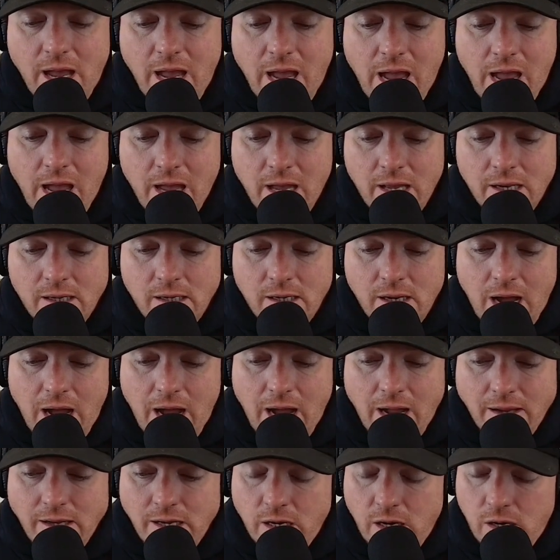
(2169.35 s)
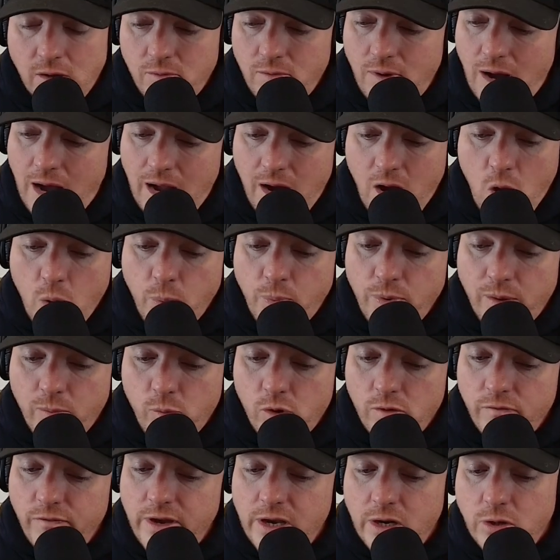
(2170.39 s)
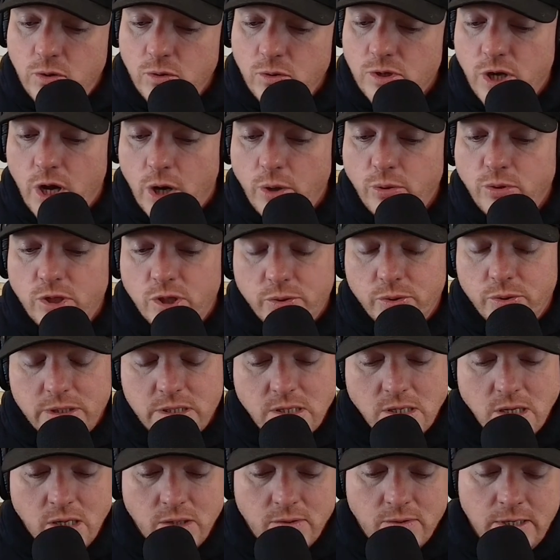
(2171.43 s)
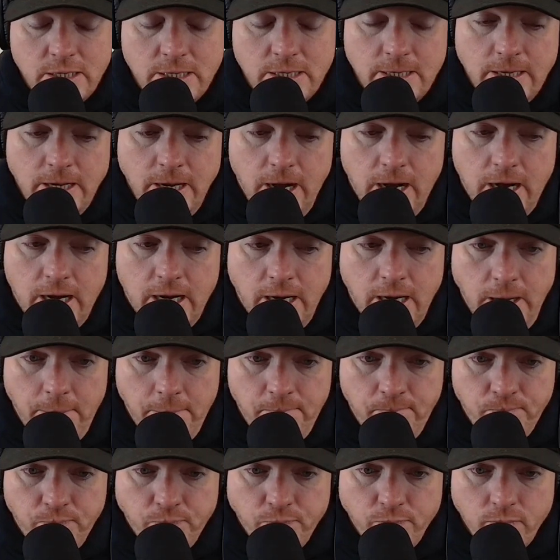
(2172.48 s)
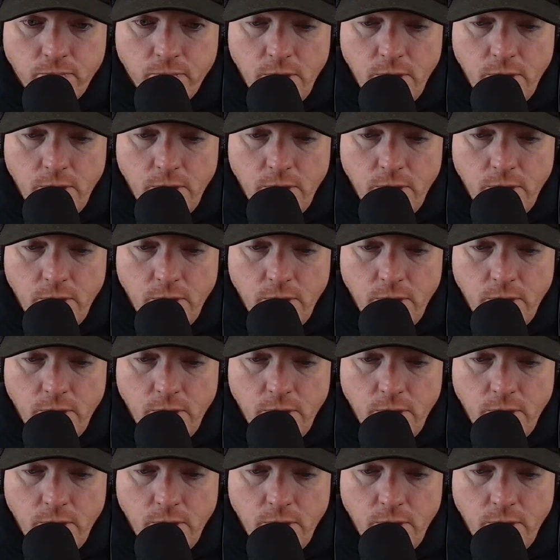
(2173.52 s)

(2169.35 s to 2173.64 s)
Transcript: And I, you know, I hope that more vehicles go to it. So, um,